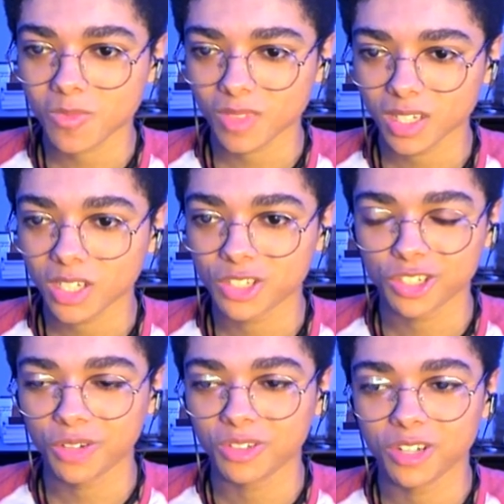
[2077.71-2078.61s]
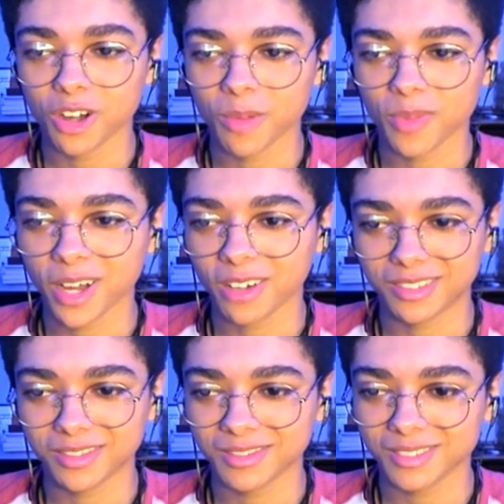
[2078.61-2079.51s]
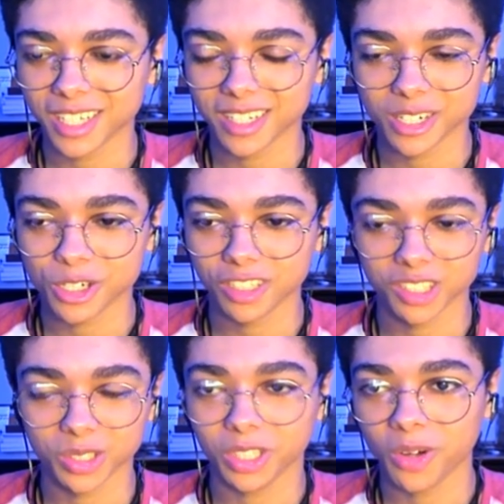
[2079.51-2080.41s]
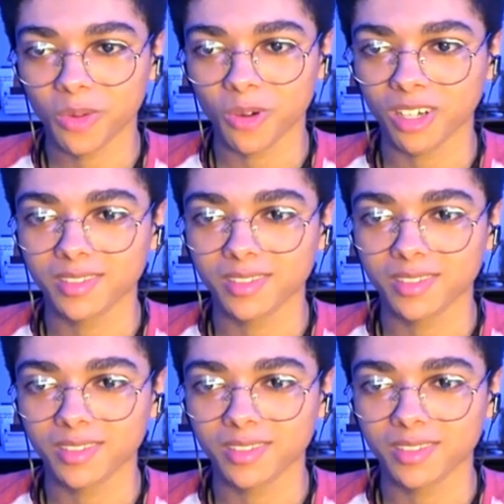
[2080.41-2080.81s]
Because you don't know about getting shit you don't want.